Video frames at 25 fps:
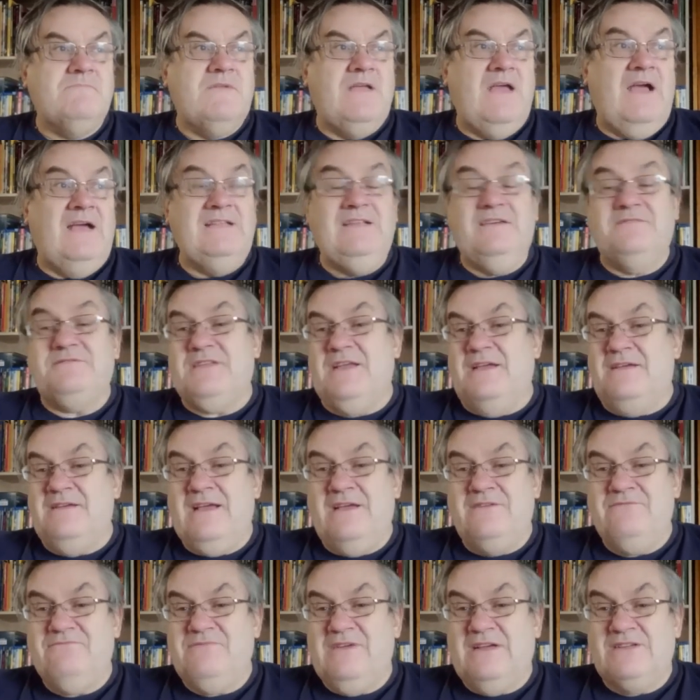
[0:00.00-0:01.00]
loved it.
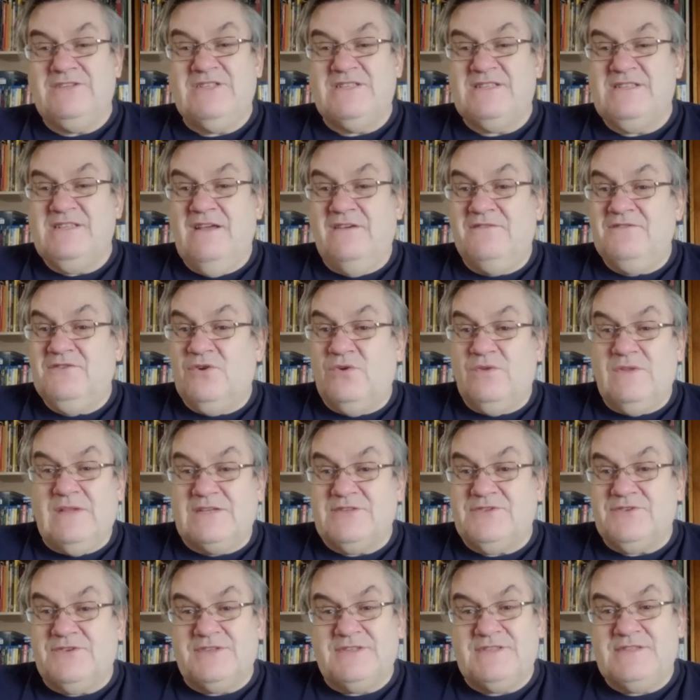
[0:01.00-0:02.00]
I just loved all
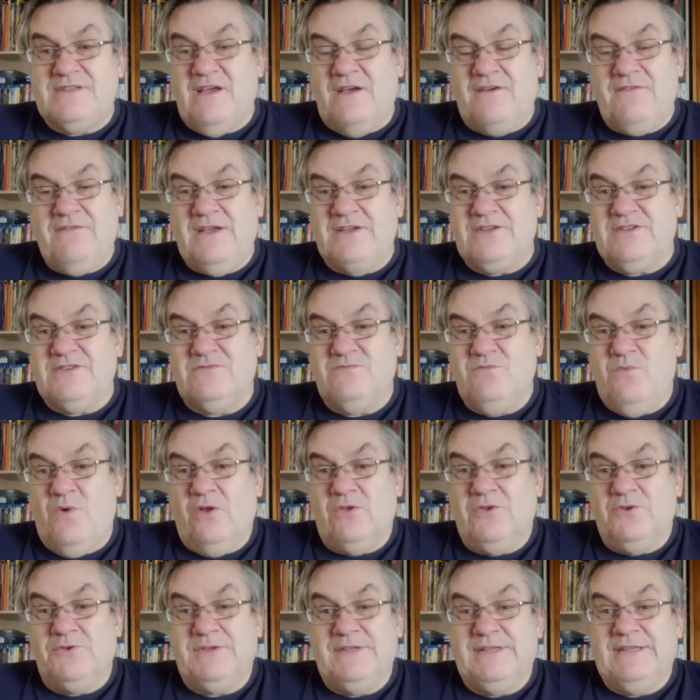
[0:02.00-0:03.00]
that sort of stuff. I just
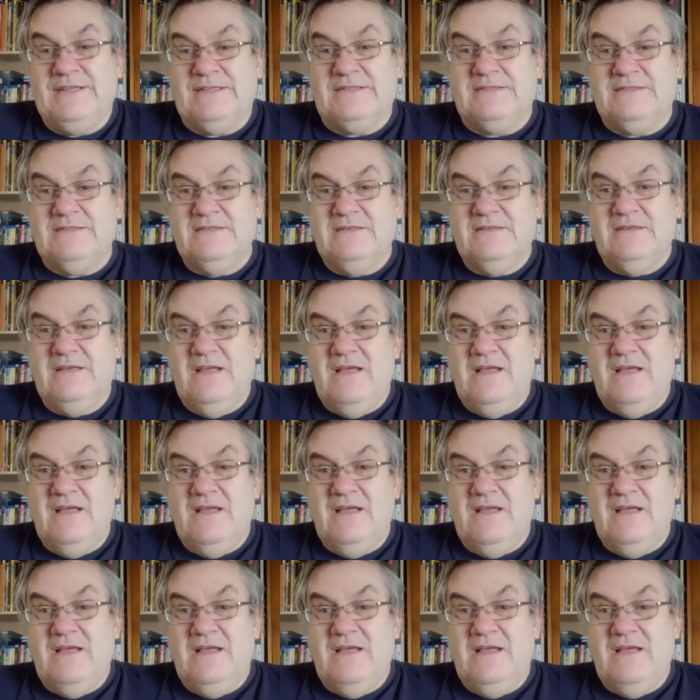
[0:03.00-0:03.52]
wallowed in it.